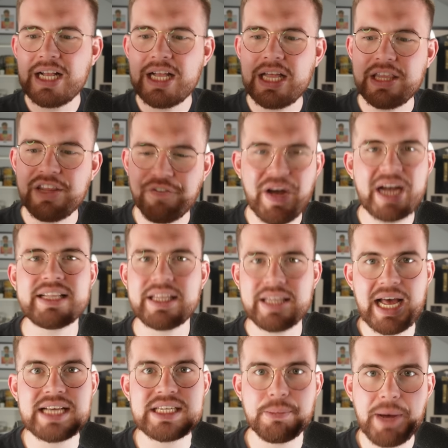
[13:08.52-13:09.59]
The fact that
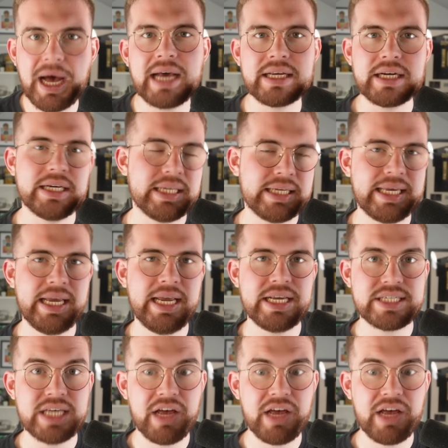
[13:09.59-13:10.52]
that's apparently the case,